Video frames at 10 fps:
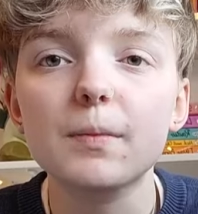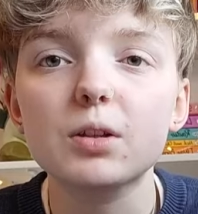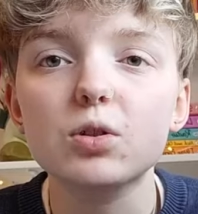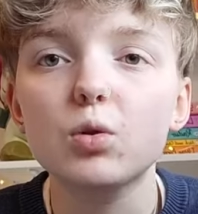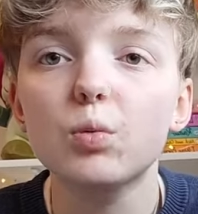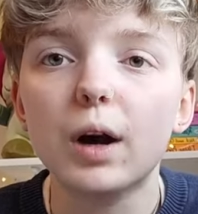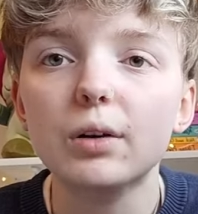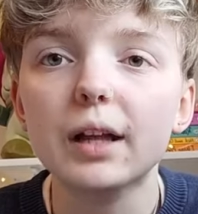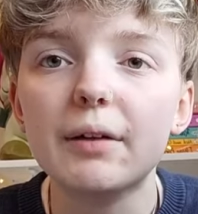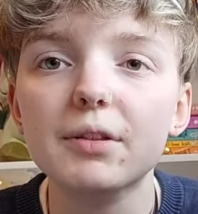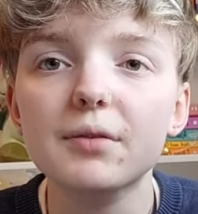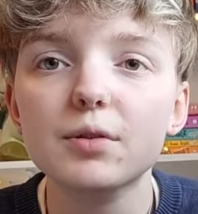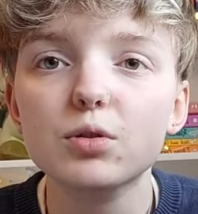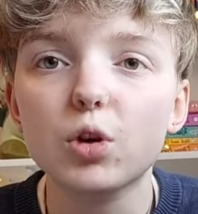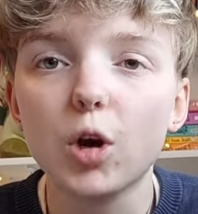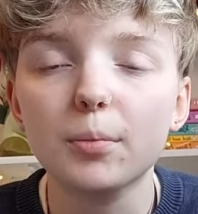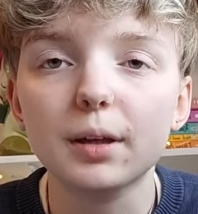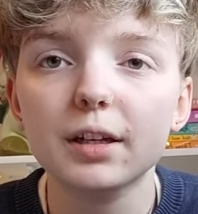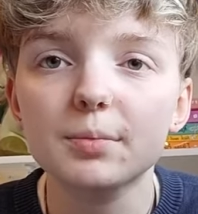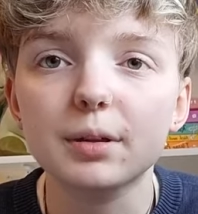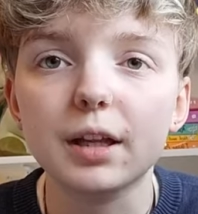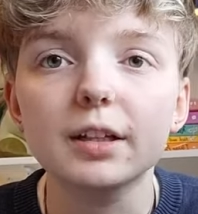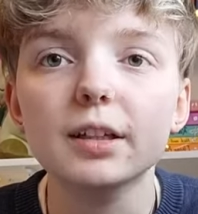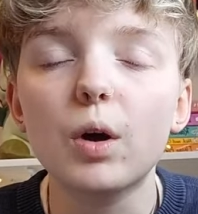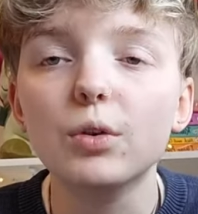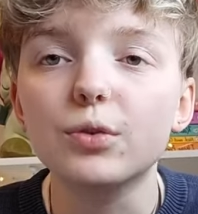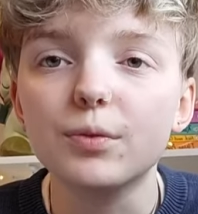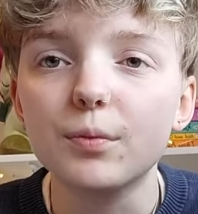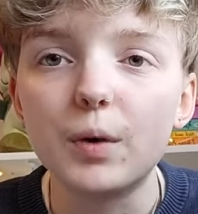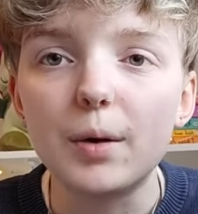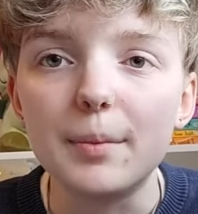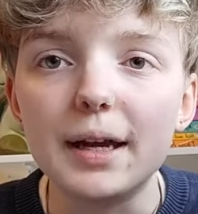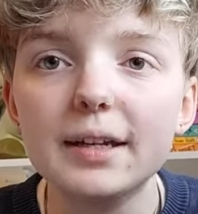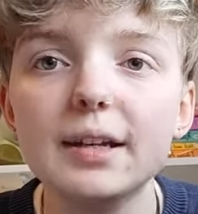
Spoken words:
so well, like, everything feels so complex but like well made.